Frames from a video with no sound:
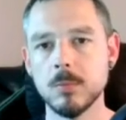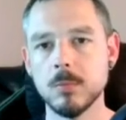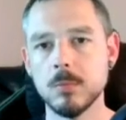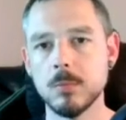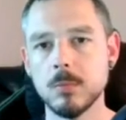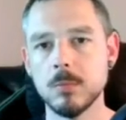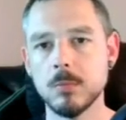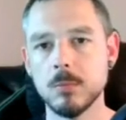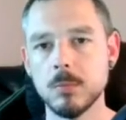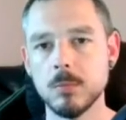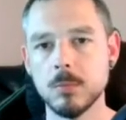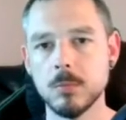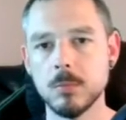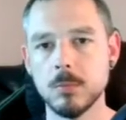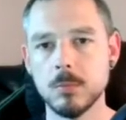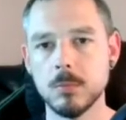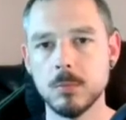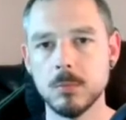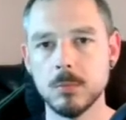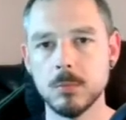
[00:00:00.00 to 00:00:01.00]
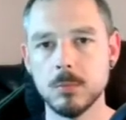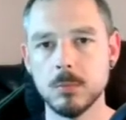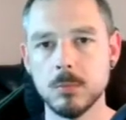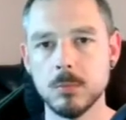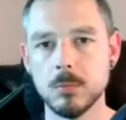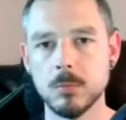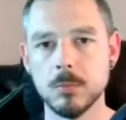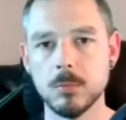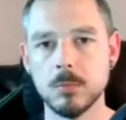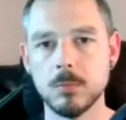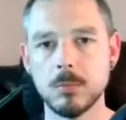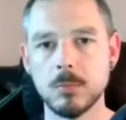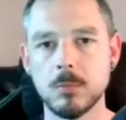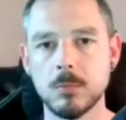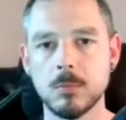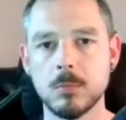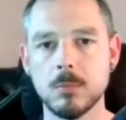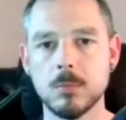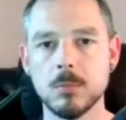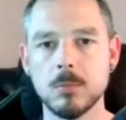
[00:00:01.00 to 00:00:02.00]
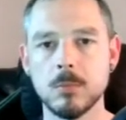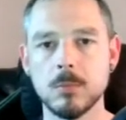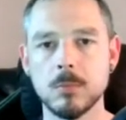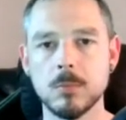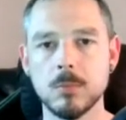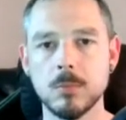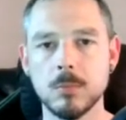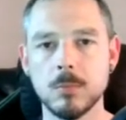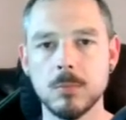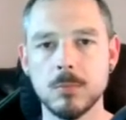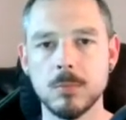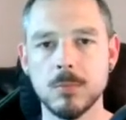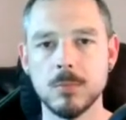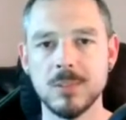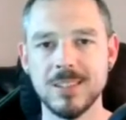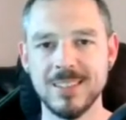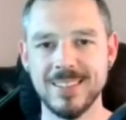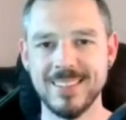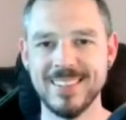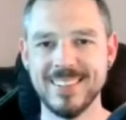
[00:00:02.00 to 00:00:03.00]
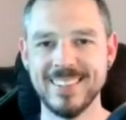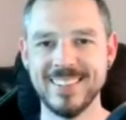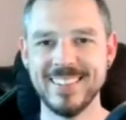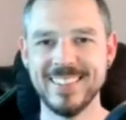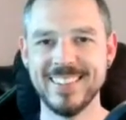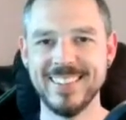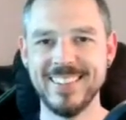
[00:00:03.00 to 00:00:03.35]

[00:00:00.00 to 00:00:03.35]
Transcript: No words are spoken by the person on screen.